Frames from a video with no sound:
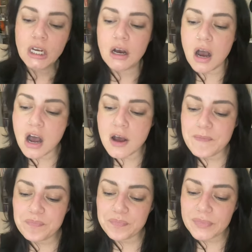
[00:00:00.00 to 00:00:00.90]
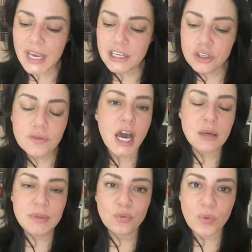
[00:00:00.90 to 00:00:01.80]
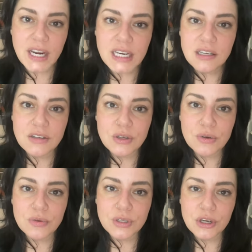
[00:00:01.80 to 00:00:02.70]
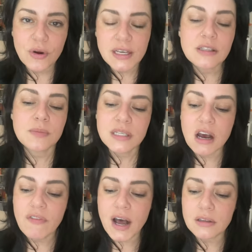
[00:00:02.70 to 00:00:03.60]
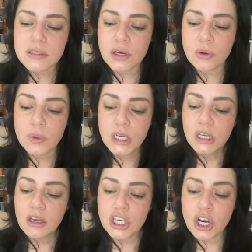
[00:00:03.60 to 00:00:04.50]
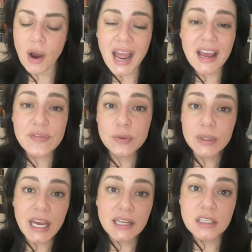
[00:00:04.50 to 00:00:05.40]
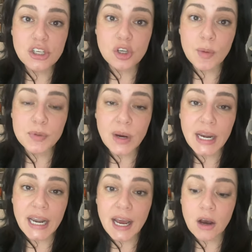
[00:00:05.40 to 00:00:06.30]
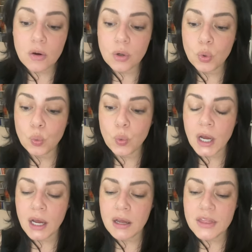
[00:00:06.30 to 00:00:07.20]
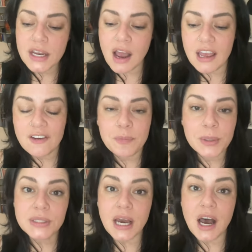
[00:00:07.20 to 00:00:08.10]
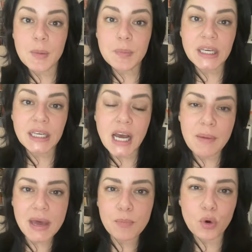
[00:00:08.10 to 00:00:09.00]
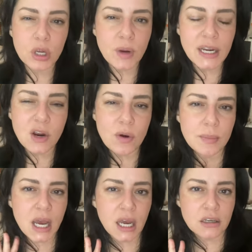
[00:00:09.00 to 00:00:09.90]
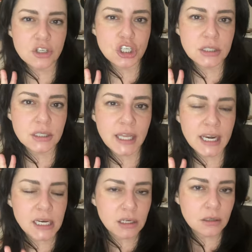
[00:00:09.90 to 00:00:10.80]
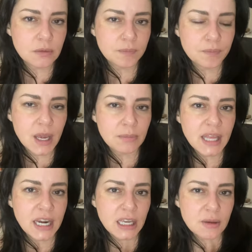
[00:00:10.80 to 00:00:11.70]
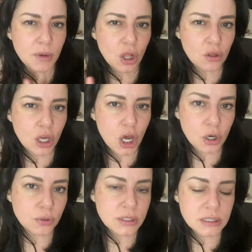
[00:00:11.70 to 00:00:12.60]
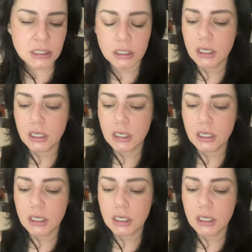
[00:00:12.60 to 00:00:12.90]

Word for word: um, and you've got to be ready to to crank some stuff out so you know i have three etsy shops right now uh, that i have built up and i'm at a point right now where i'm kind of just letting i'm letting them all coast